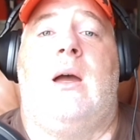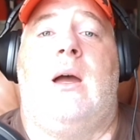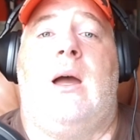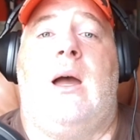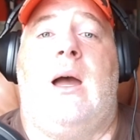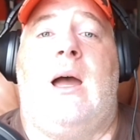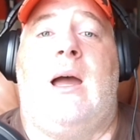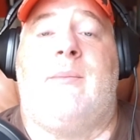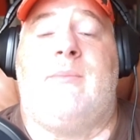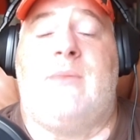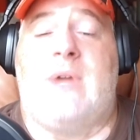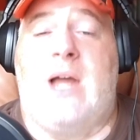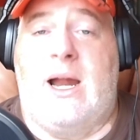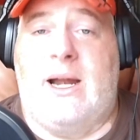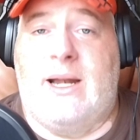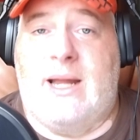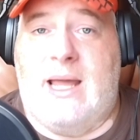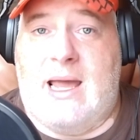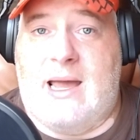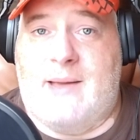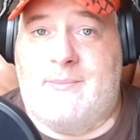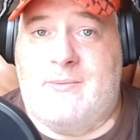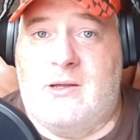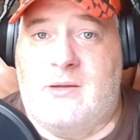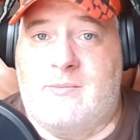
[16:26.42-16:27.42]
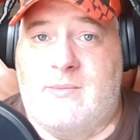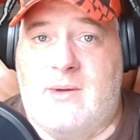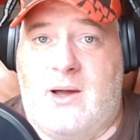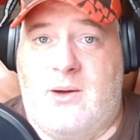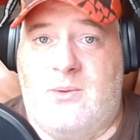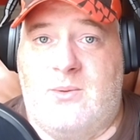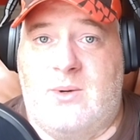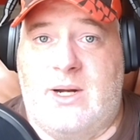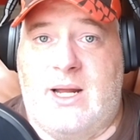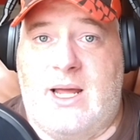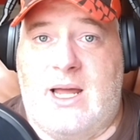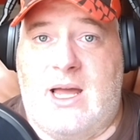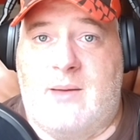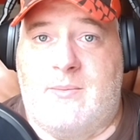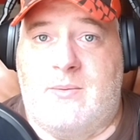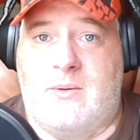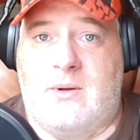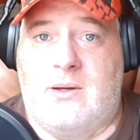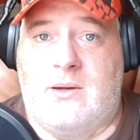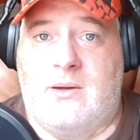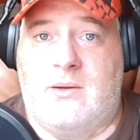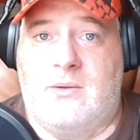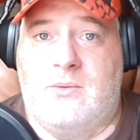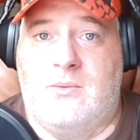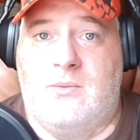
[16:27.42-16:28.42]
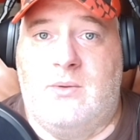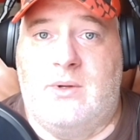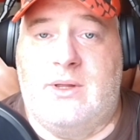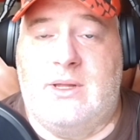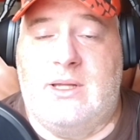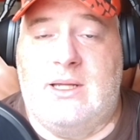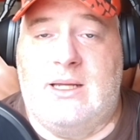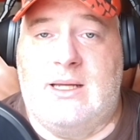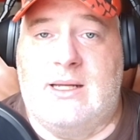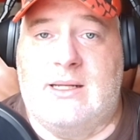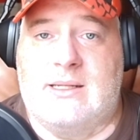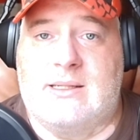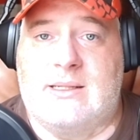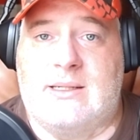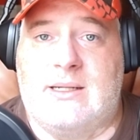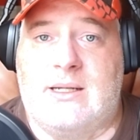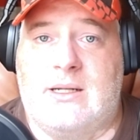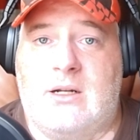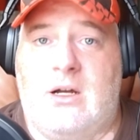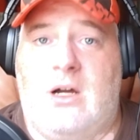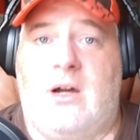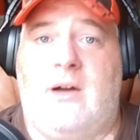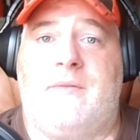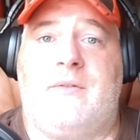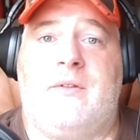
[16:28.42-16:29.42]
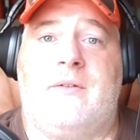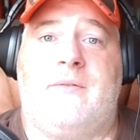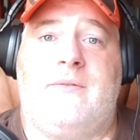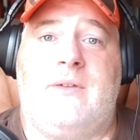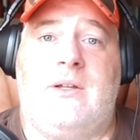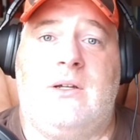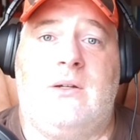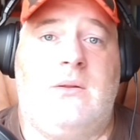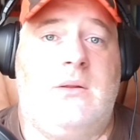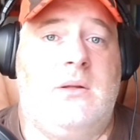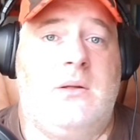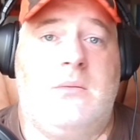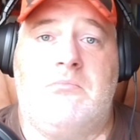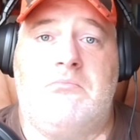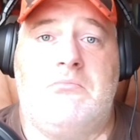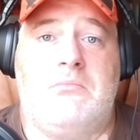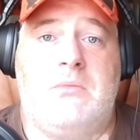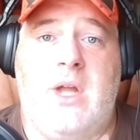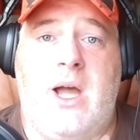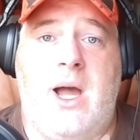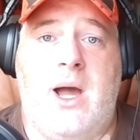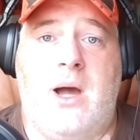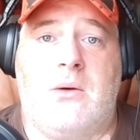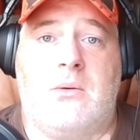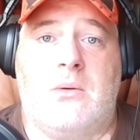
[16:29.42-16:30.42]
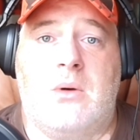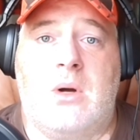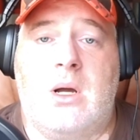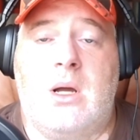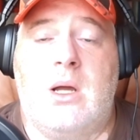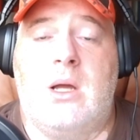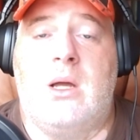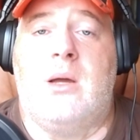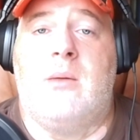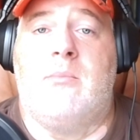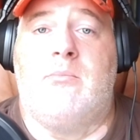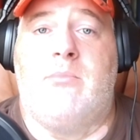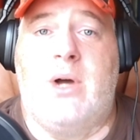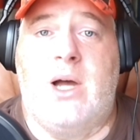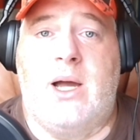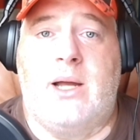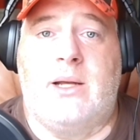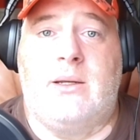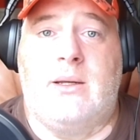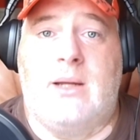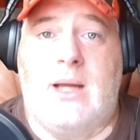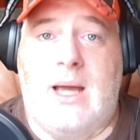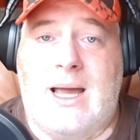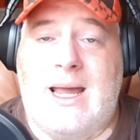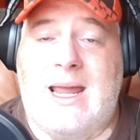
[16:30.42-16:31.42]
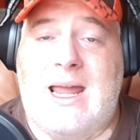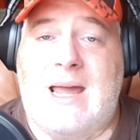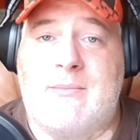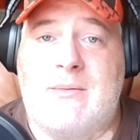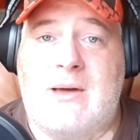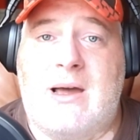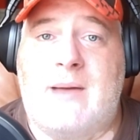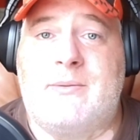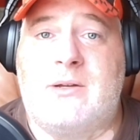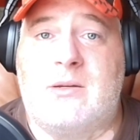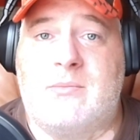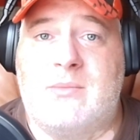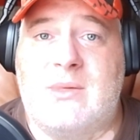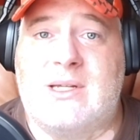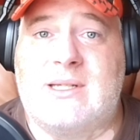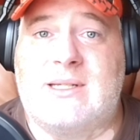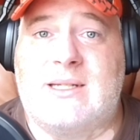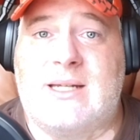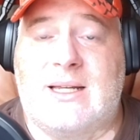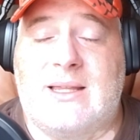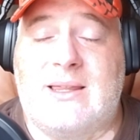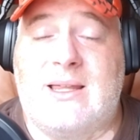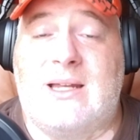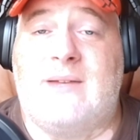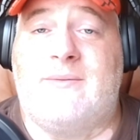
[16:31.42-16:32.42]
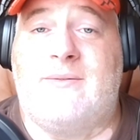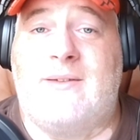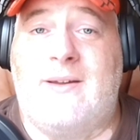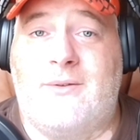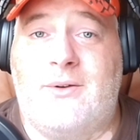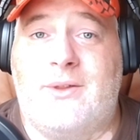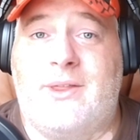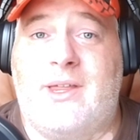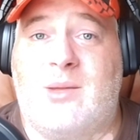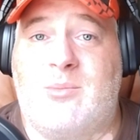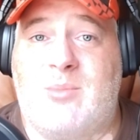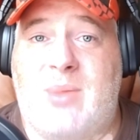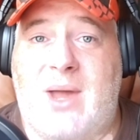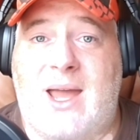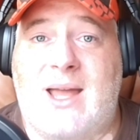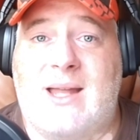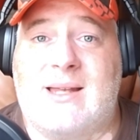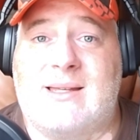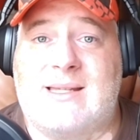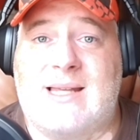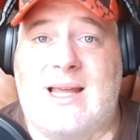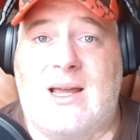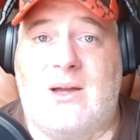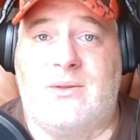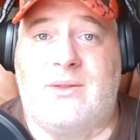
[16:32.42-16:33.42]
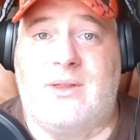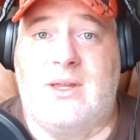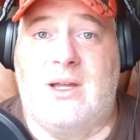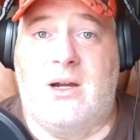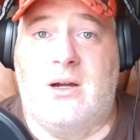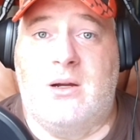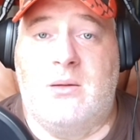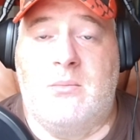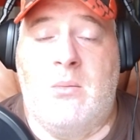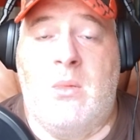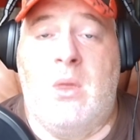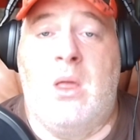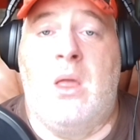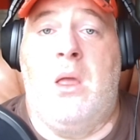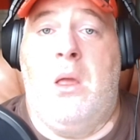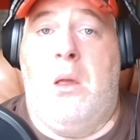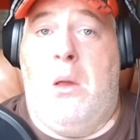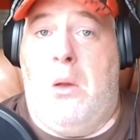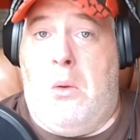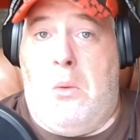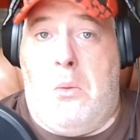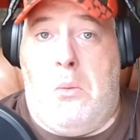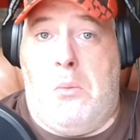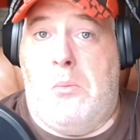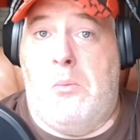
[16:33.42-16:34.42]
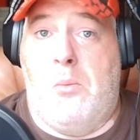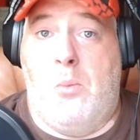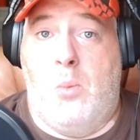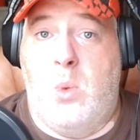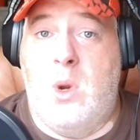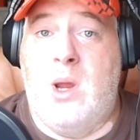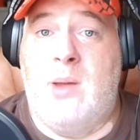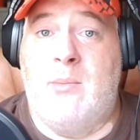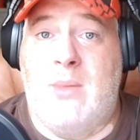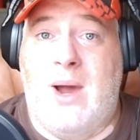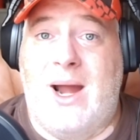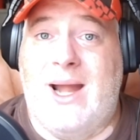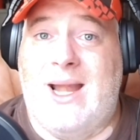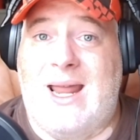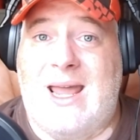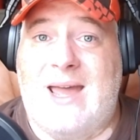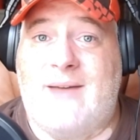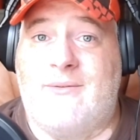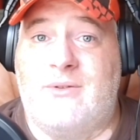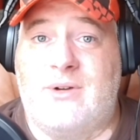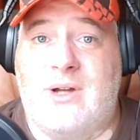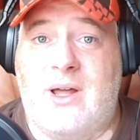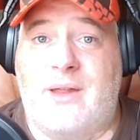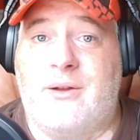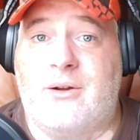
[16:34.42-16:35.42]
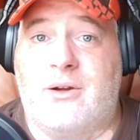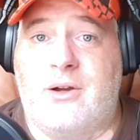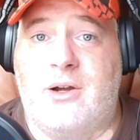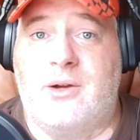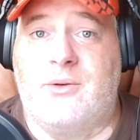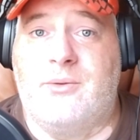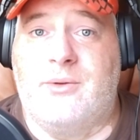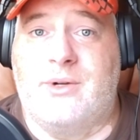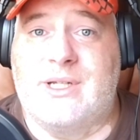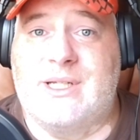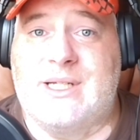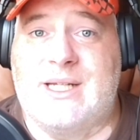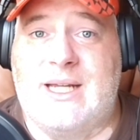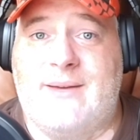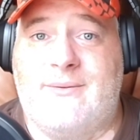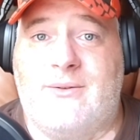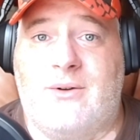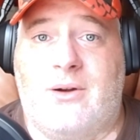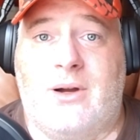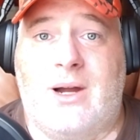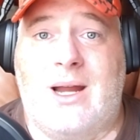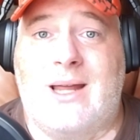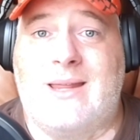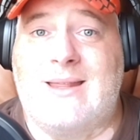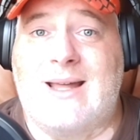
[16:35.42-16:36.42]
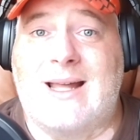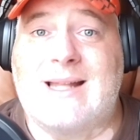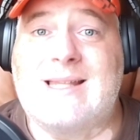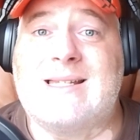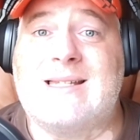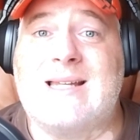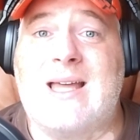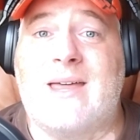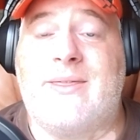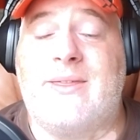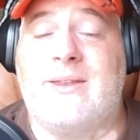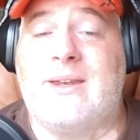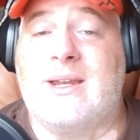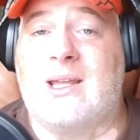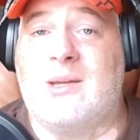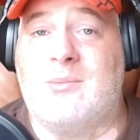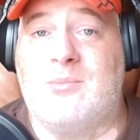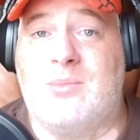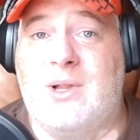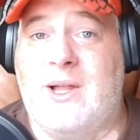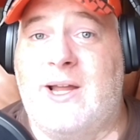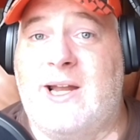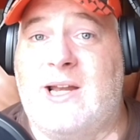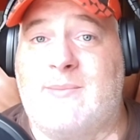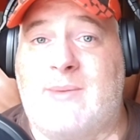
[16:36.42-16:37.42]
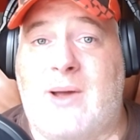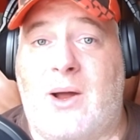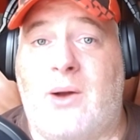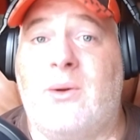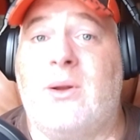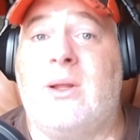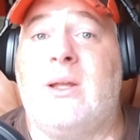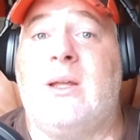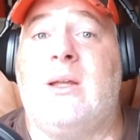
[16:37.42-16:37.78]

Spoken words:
I'm not happy about what happened with the incident off the field. No. But I am optimistic that if everything pans out there, we might have another good receiver, and that's nothing to complain about.